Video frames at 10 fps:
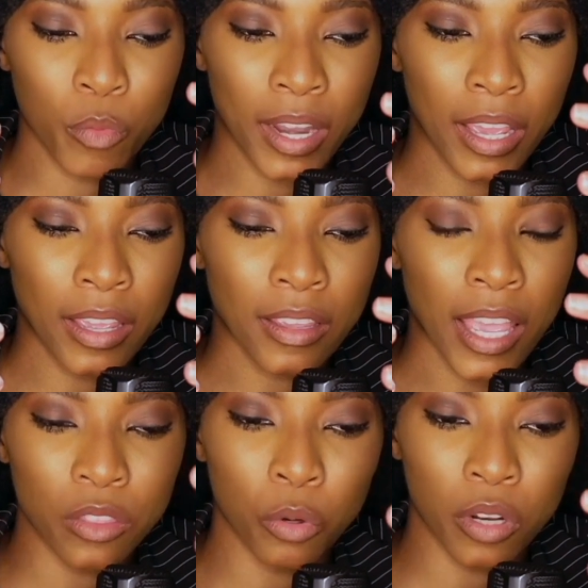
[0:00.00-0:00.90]
I
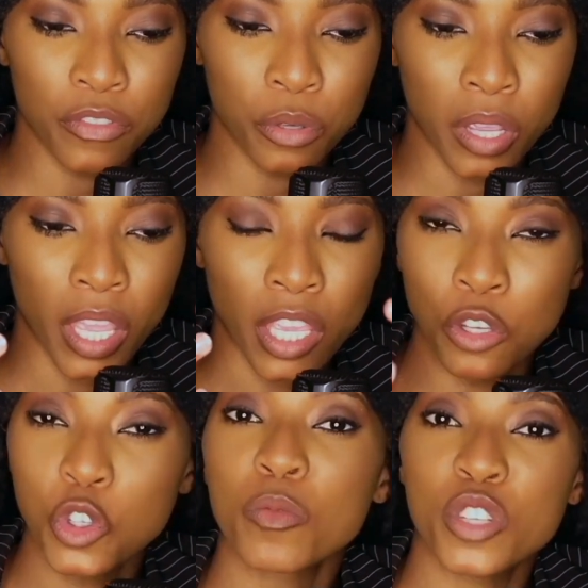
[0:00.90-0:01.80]
had thought of doing a
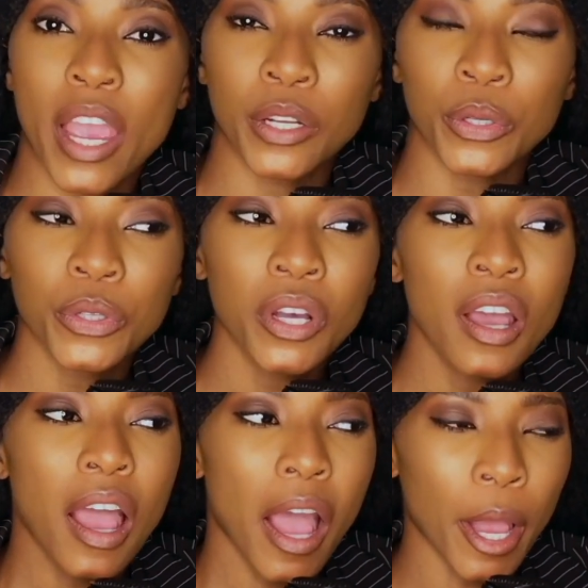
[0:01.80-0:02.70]
YouTube channel,
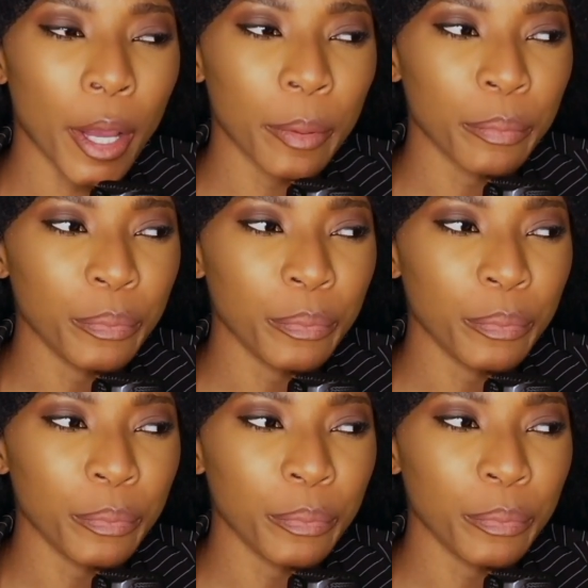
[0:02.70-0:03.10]
I